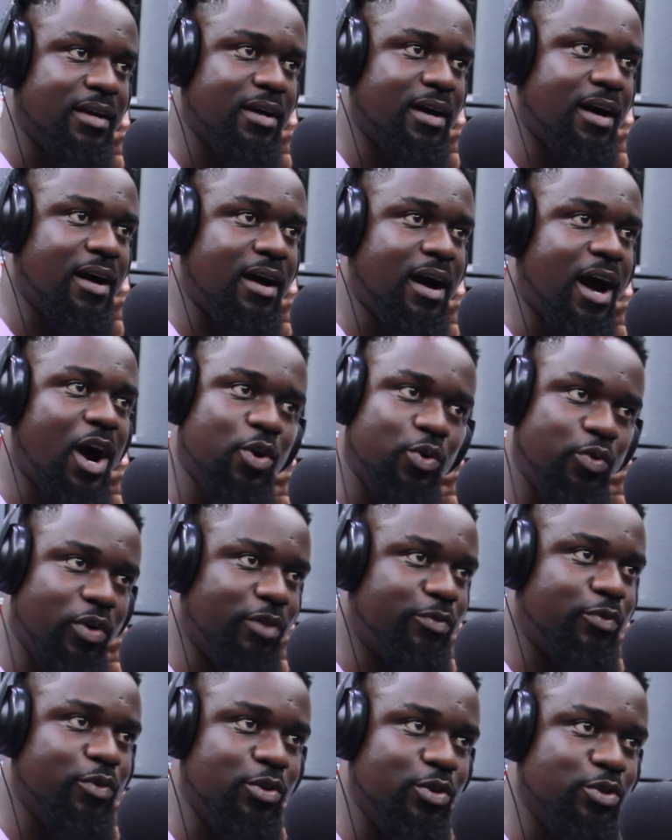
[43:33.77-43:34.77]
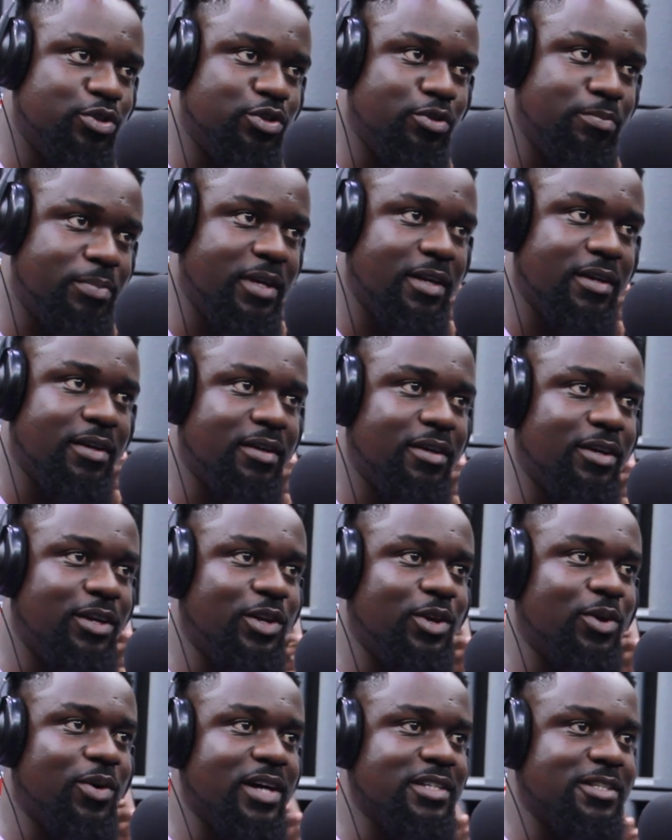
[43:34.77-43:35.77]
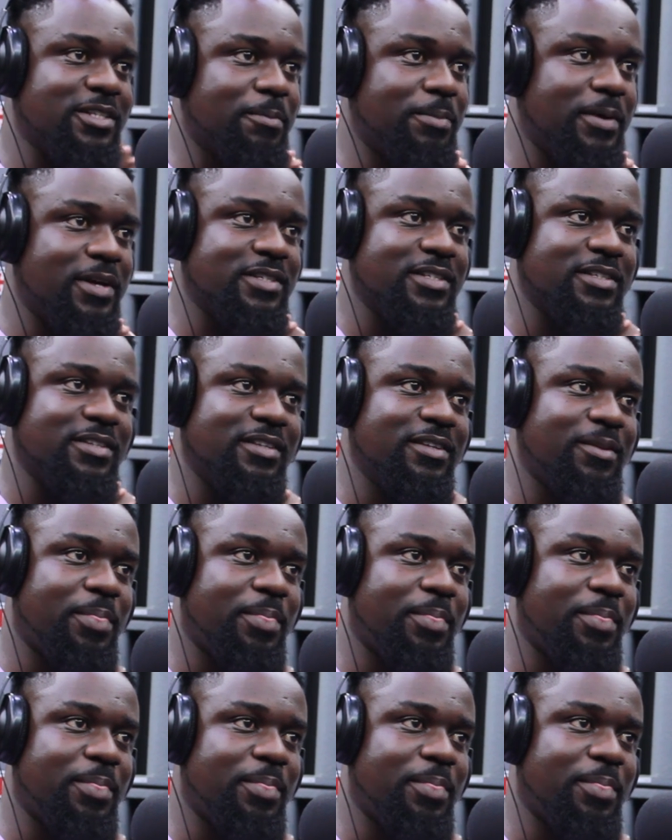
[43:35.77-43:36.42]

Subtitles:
how grateful you should be, you know, as a person.